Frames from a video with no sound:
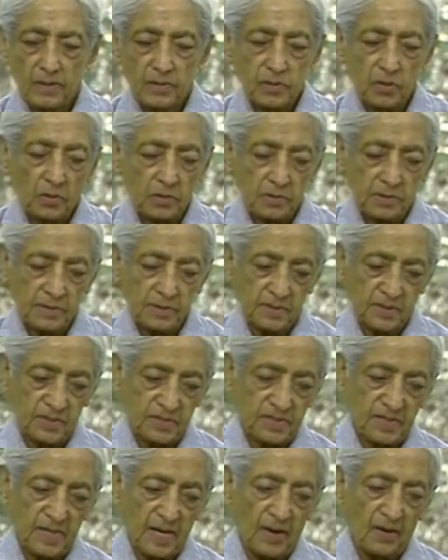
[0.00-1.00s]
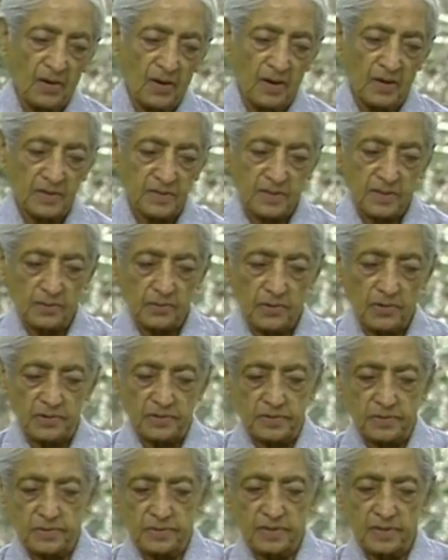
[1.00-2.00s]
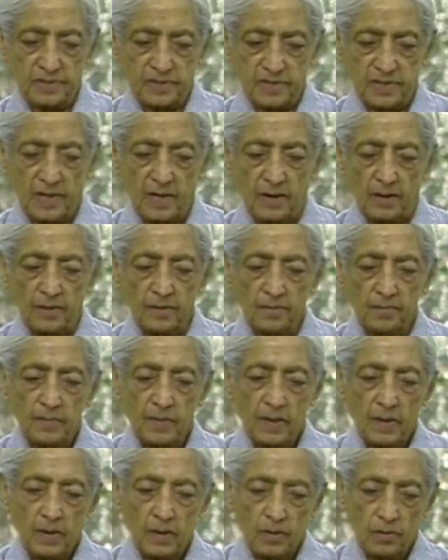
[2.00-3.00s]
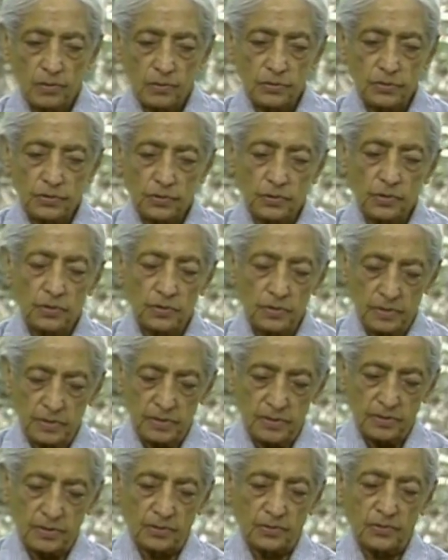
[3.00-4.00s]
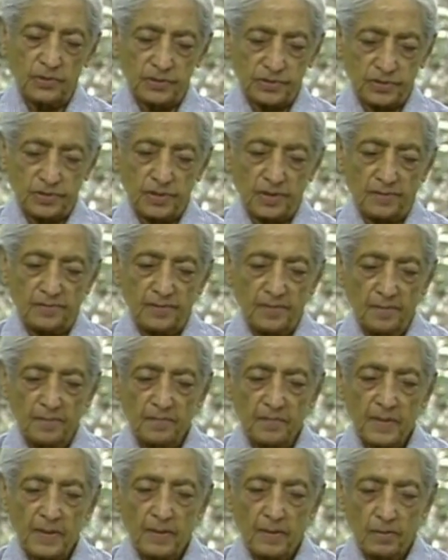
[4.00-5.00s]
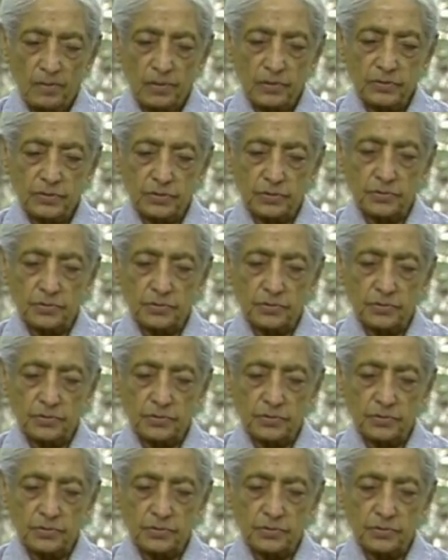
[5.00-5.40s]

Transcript: Talk just now, asked a question just now. Would you go into the question of what